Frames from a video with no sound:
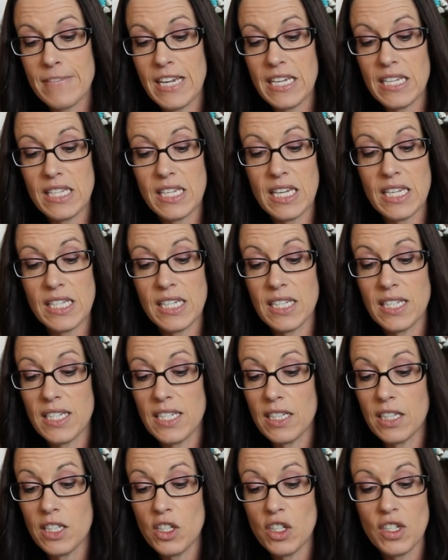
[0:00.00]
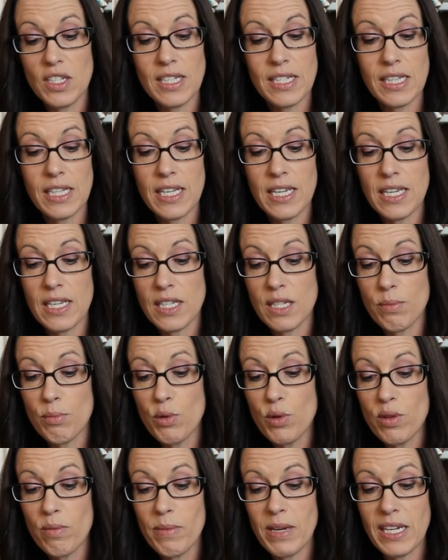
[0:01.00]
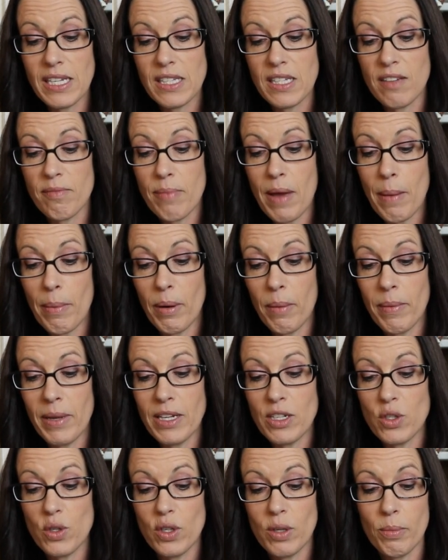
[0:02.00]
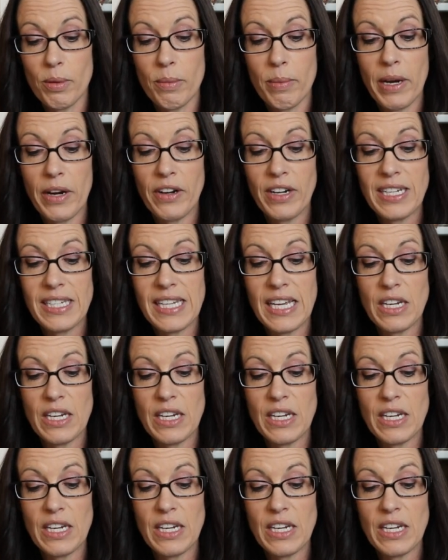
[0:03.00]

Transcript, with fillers: it says it's deliciously smooth mix of peppermint, juniper berries,